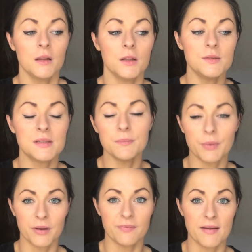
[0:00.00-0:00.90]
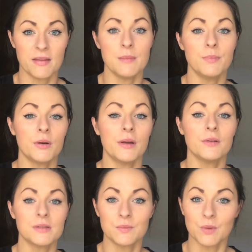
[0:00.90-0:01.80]
losing body fat that your body
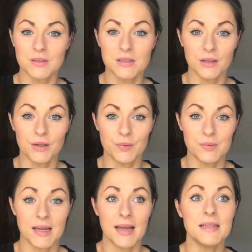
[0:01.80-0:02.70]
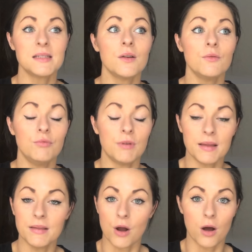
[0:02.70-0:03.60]
doesn't want to lose, it's
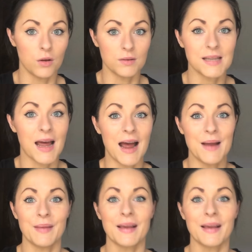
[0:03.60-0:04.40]
really not a long time.